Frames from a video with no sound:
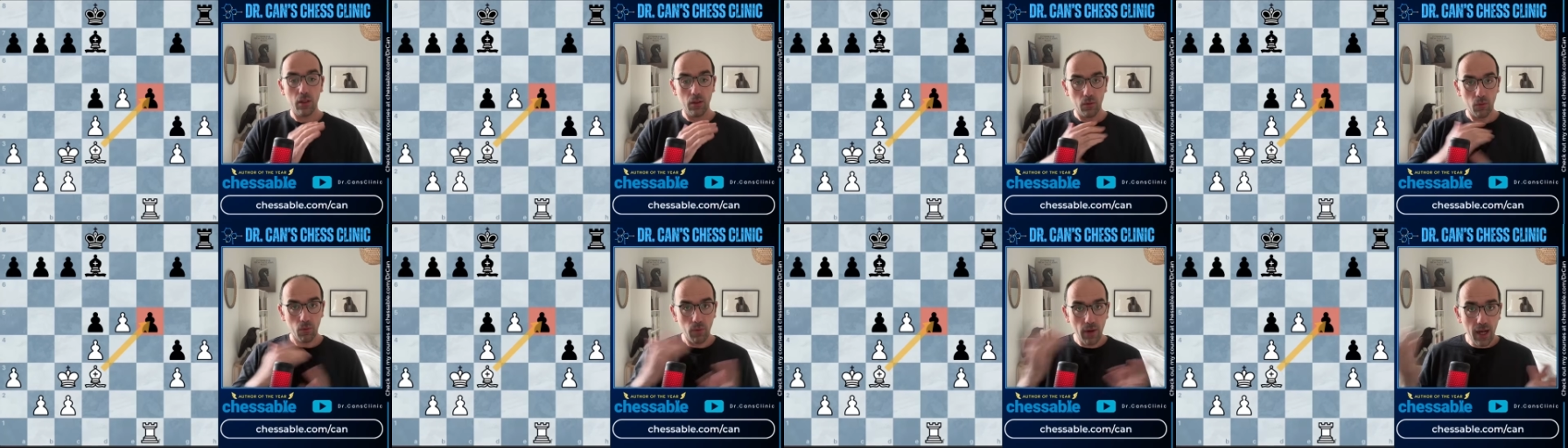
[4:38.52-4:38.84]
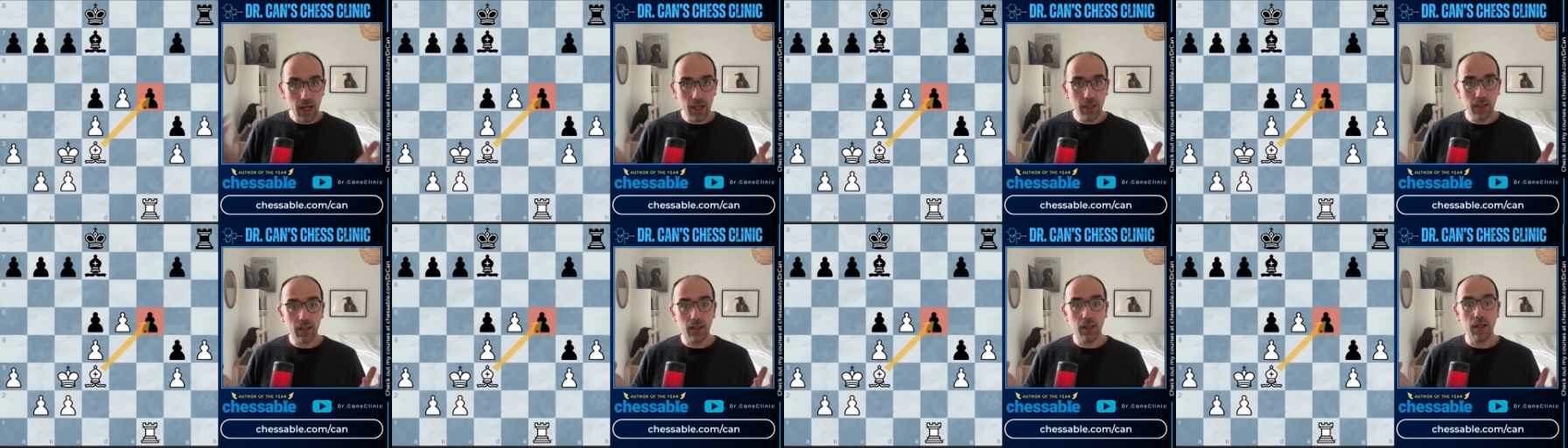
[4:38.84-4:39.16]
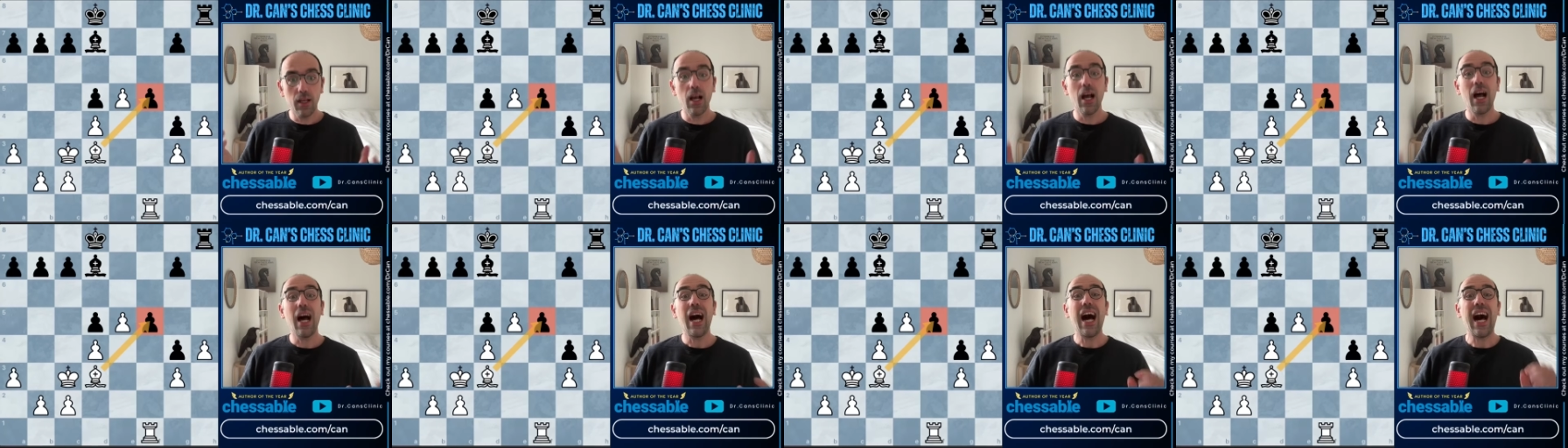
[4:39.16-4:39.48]
Well,
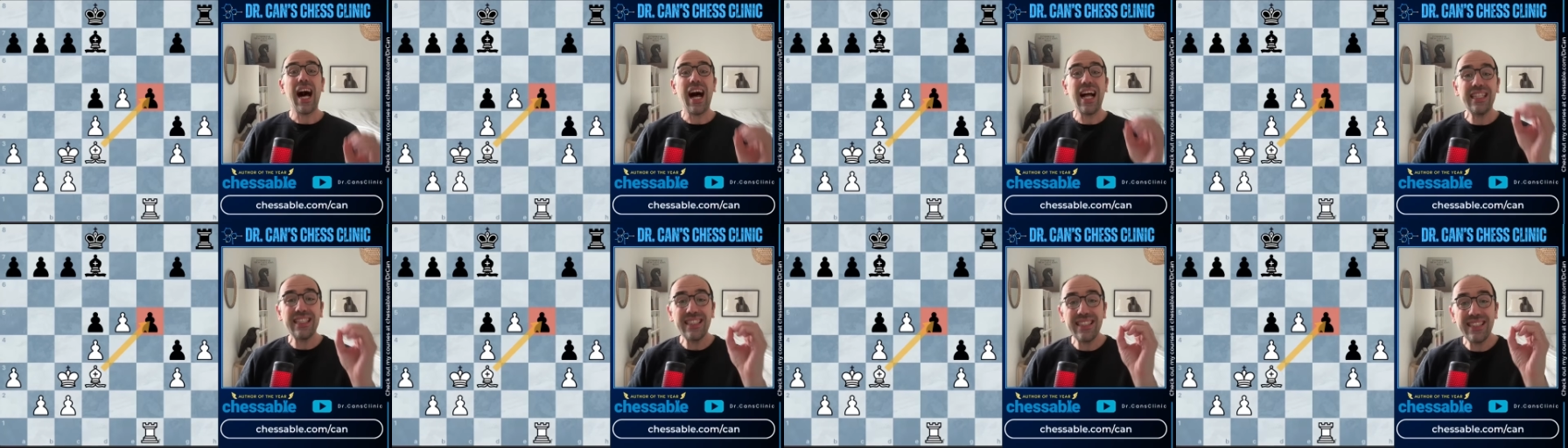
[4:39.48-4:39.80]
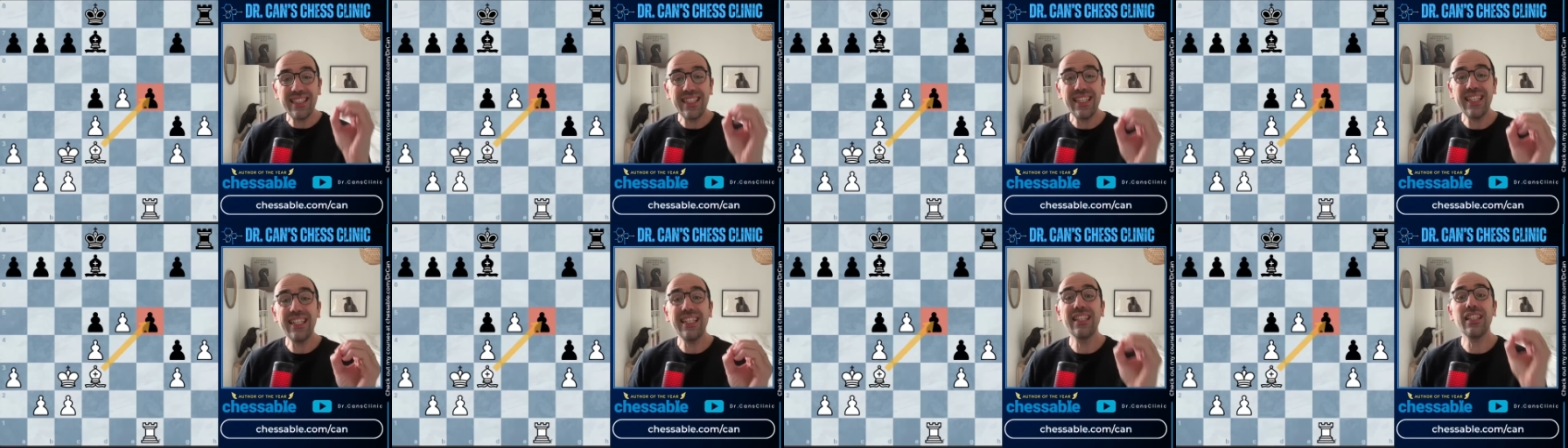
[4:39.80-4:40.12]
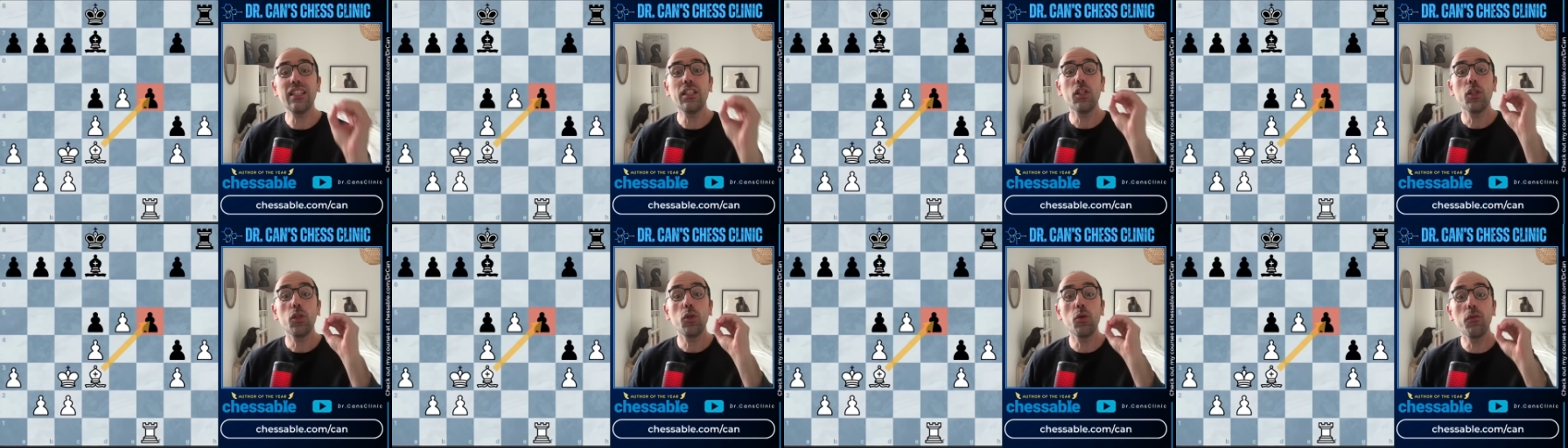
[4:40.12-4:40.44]

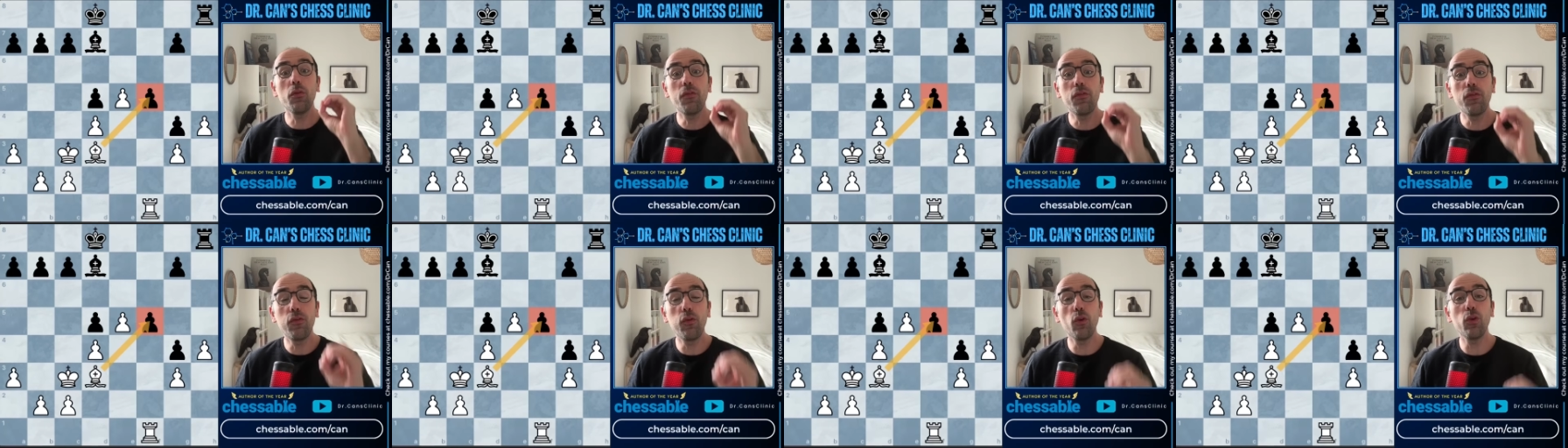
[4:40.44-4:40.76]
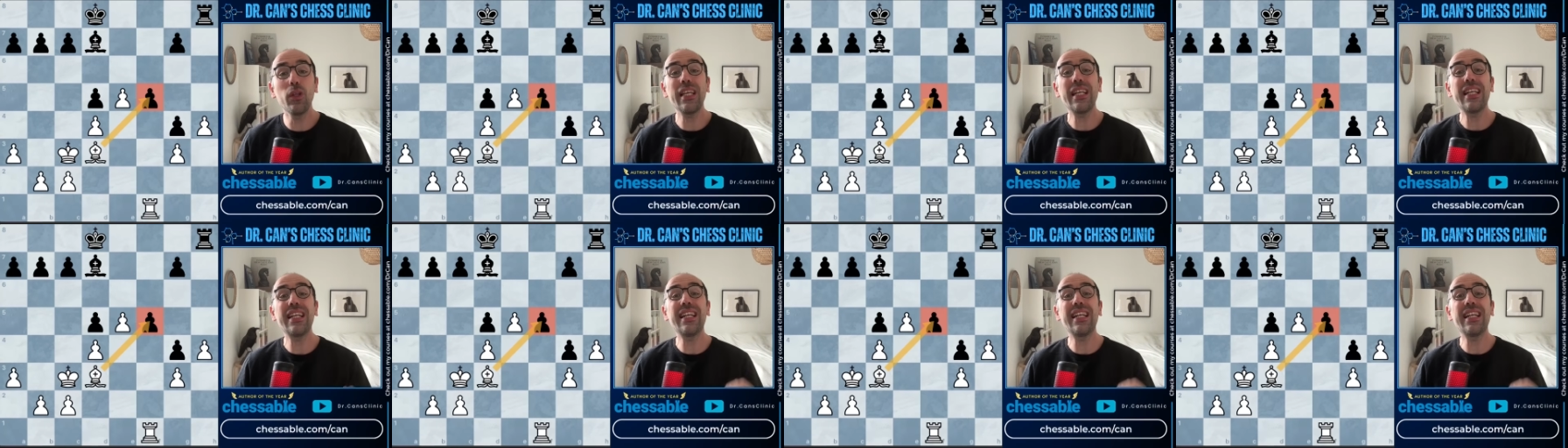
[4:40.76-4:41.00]
until you fully